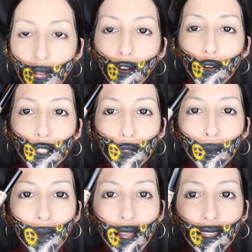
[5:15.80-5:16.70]
I'm now going to
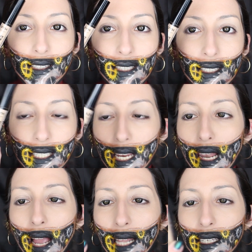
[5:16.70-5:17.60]
apply this
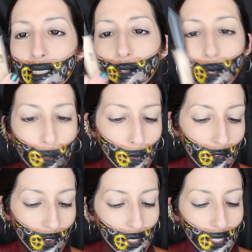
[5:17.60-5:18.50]
concealer, and this is going to be
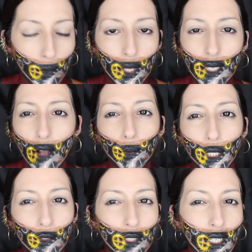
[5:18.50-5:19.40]
the first time that I'll
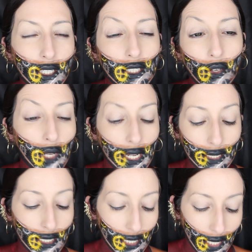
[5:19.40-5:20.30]
be using it, so
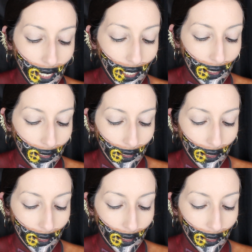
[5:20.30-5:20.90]
let's see.